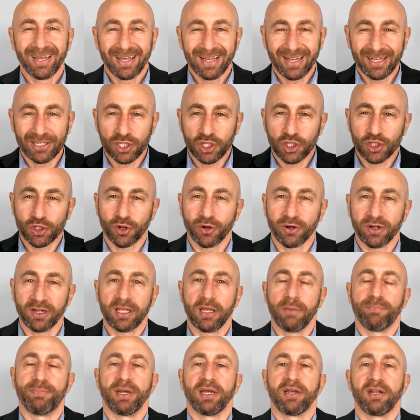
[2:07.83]
It's certainly
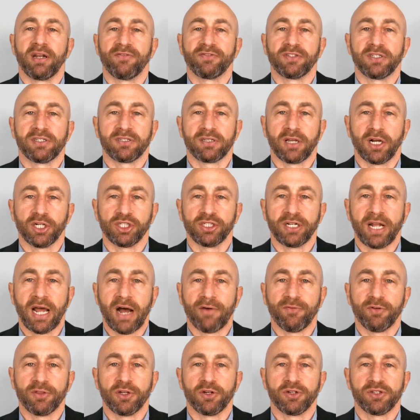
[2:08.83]
a big enough discussion to
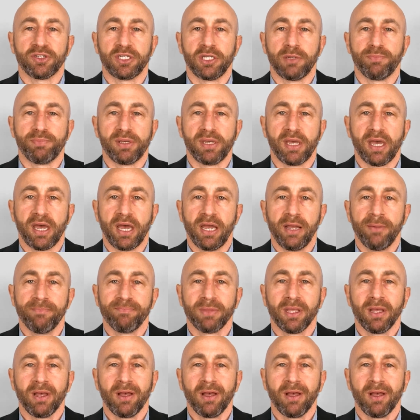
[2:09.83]
have with your CPA